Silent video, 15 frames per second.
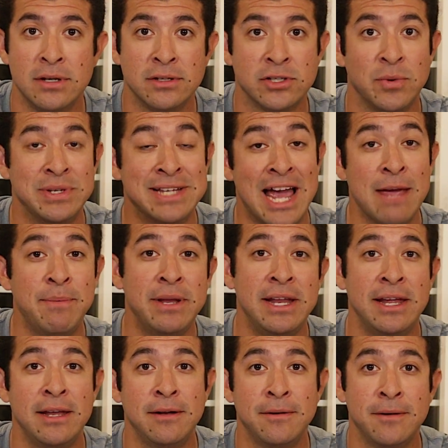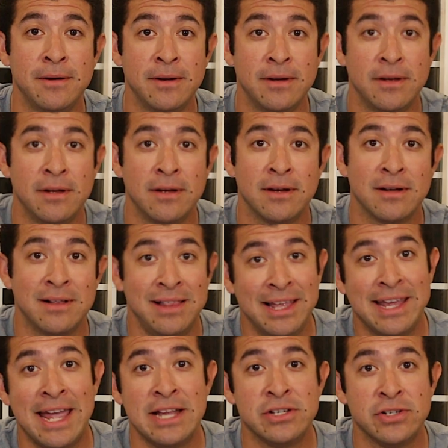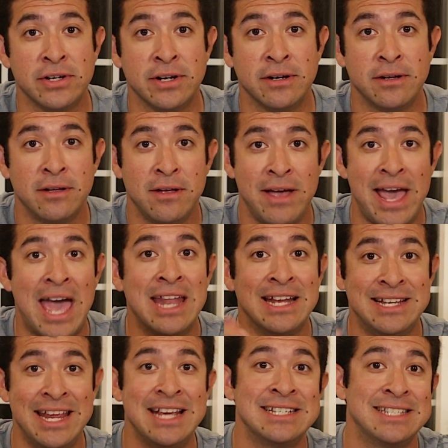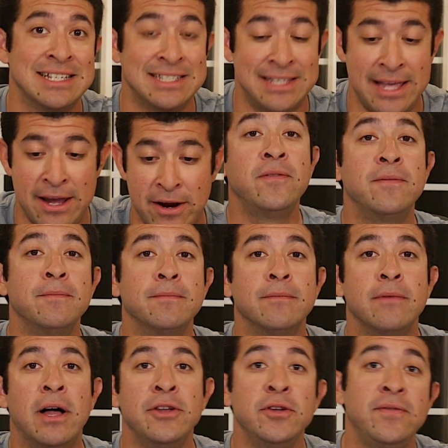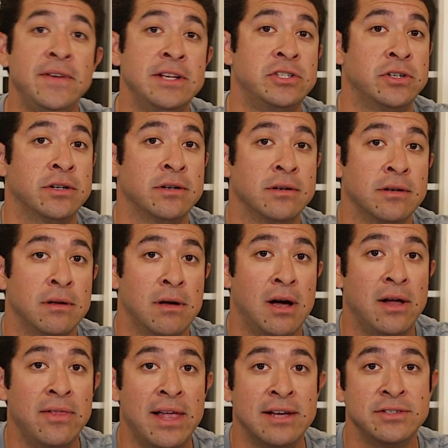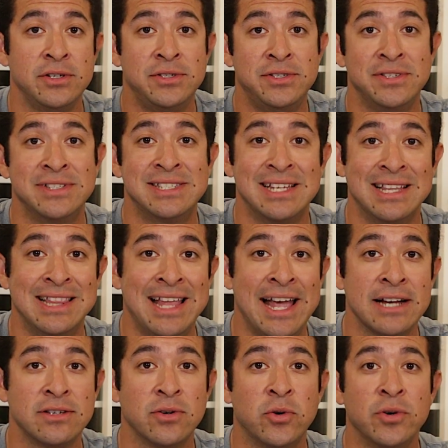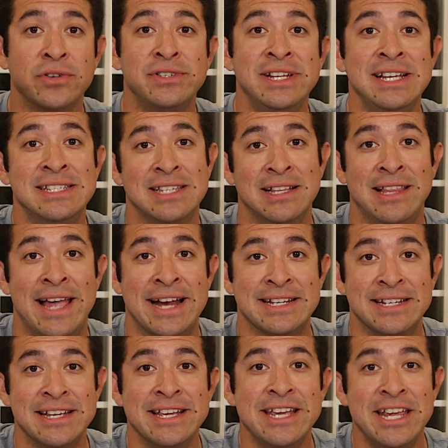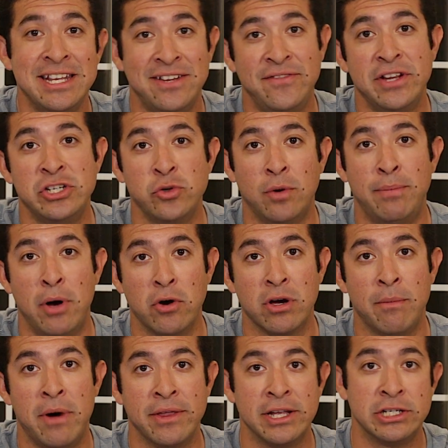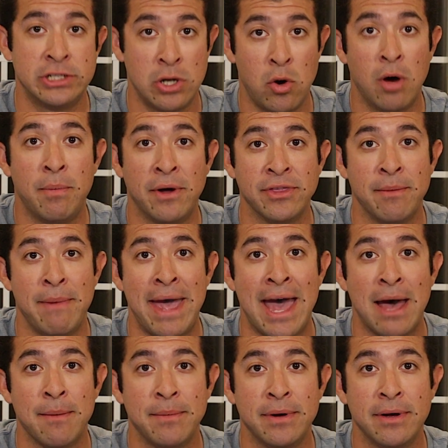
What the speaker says: So we type it in, click enter, and it takes us there. A new feature allows you to select or deselect individual Pokemon that show up on the map.